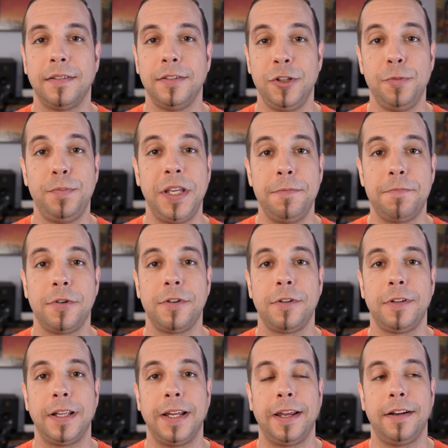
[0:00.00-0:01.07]
new
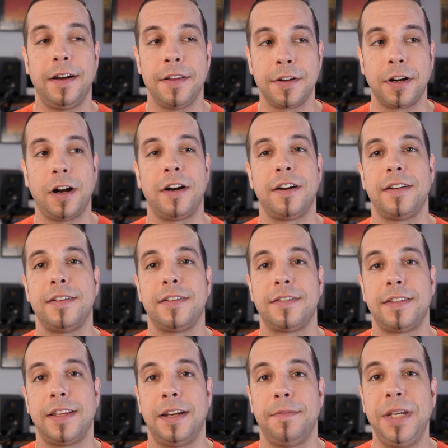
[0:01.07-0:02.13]
people and other
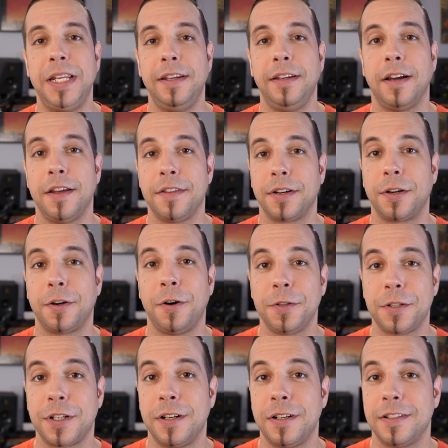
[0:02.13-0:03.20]
artists meeting other
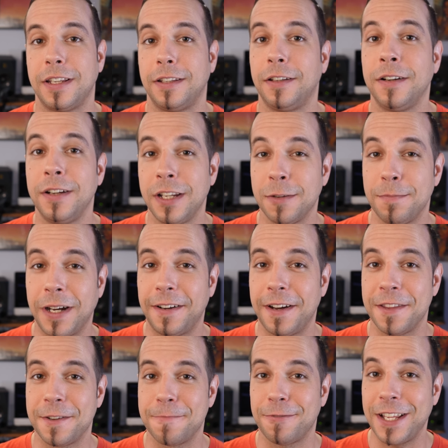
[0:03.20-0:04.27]
cultures and learning about
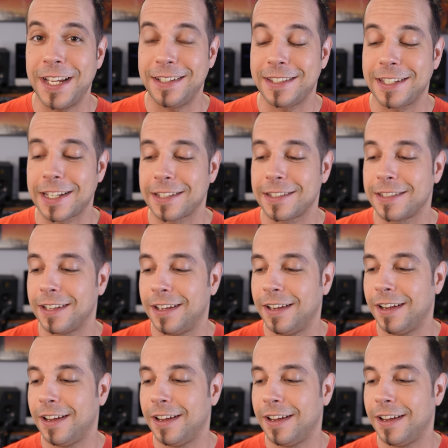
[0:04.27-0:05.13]
other places